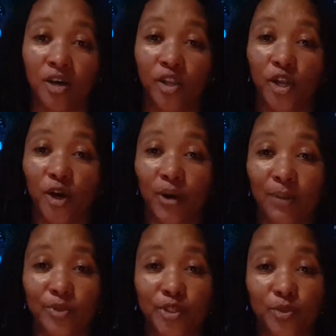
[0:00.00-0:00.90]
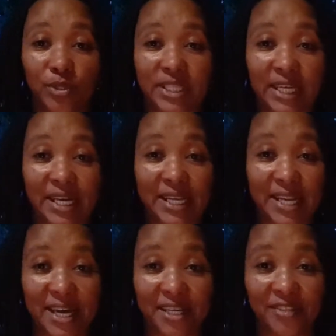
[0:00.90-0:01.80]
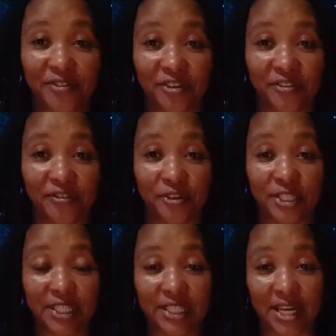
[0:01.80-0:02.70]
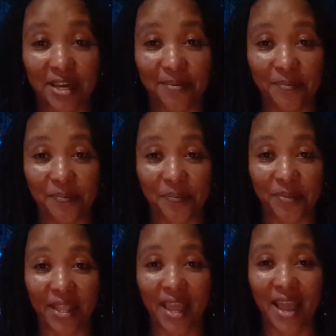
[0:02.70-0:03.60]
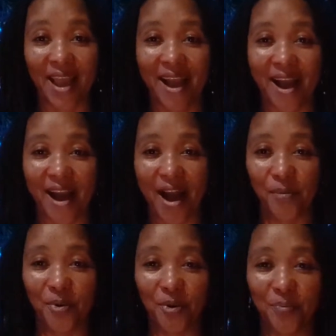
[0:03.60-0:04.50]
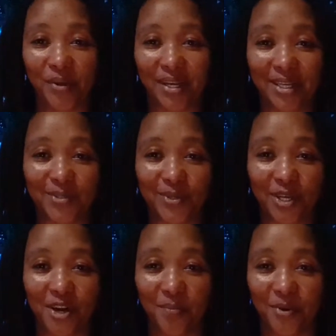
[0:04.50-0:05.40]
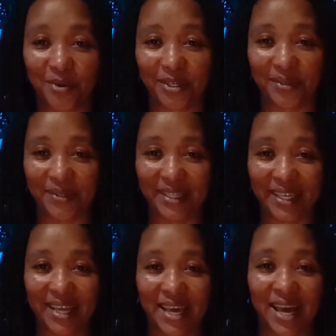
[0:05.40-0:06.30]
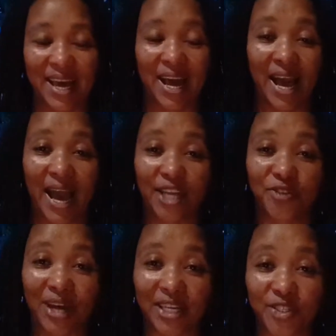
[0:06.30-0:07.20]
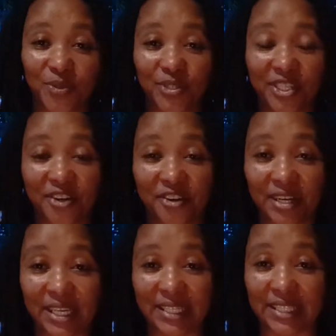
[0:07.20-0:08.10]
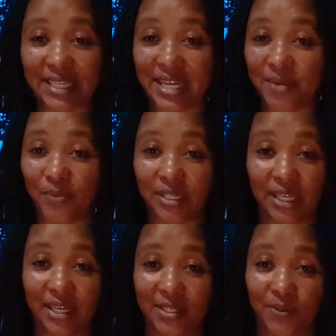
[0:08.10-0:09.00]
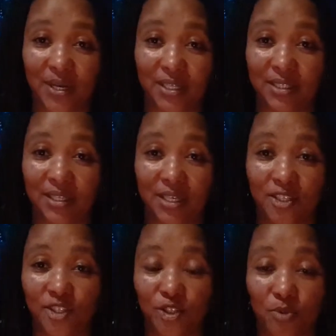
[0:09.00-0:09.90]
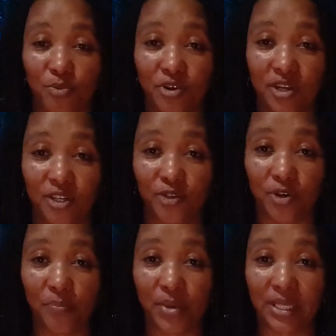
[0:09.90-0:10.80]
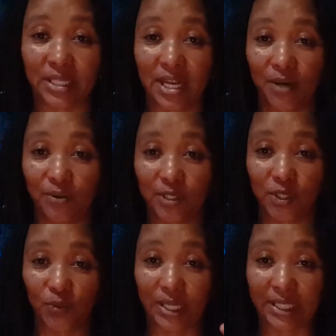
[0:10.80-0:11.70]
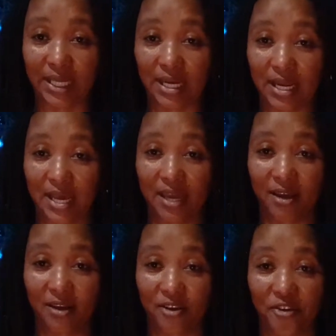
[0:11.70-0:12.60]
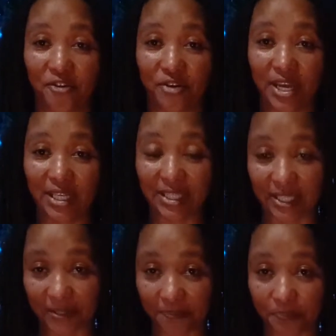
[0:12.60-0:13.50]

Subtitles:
Now I'm shooting at night for the first time. I'm hoping this will come out good. I tried shooting earlier today, but guess what? It's summer in the tropics and I was sweating like crazy.